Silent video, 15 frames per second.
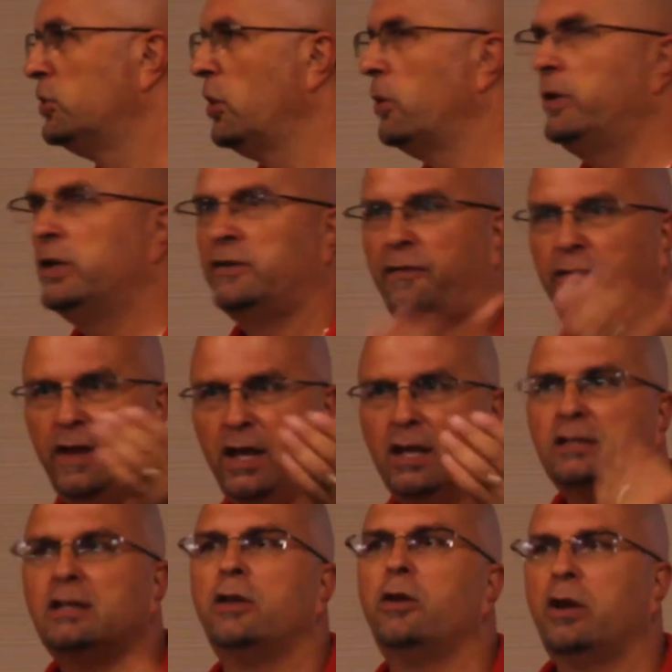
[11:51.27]
So there's
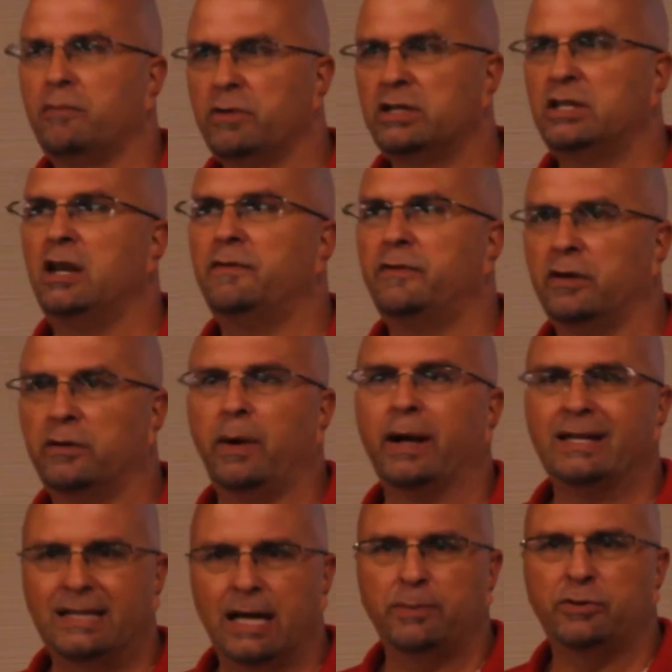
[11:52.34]
fees that you can receive to
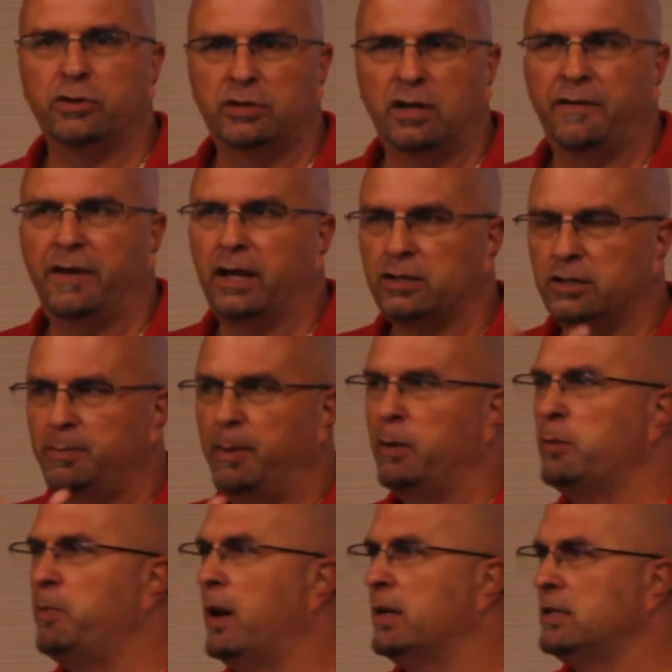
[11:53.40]
accept certificates. Speak
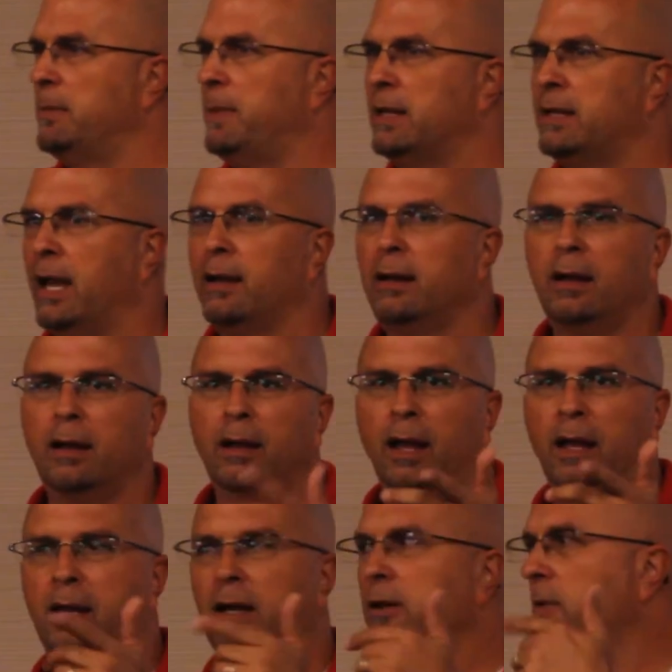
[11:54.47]
with Boston about that.
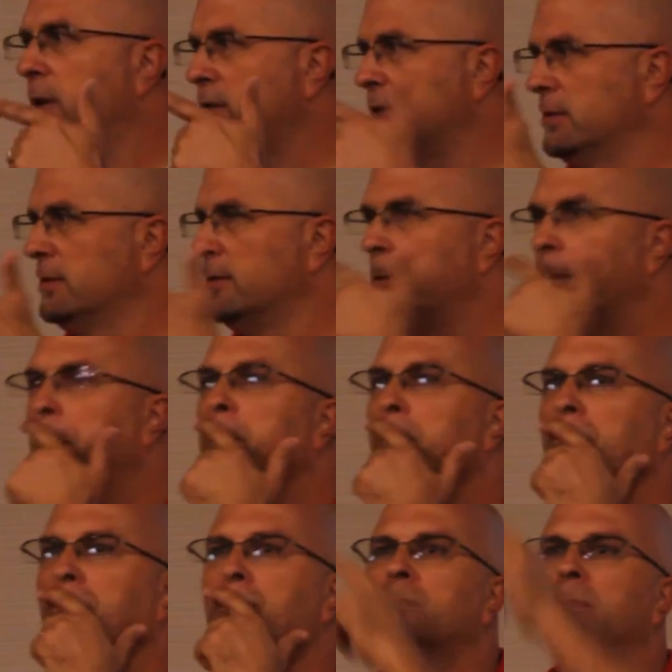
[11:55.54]
Any other question?
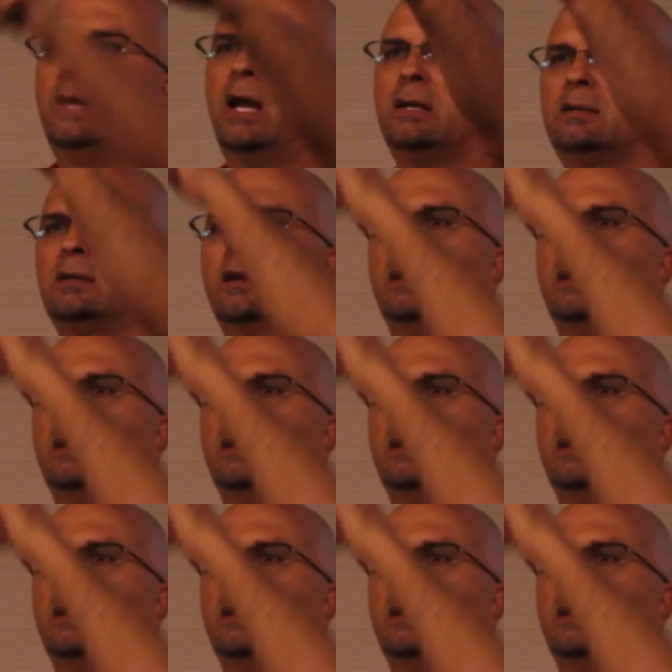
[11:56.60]
Yes?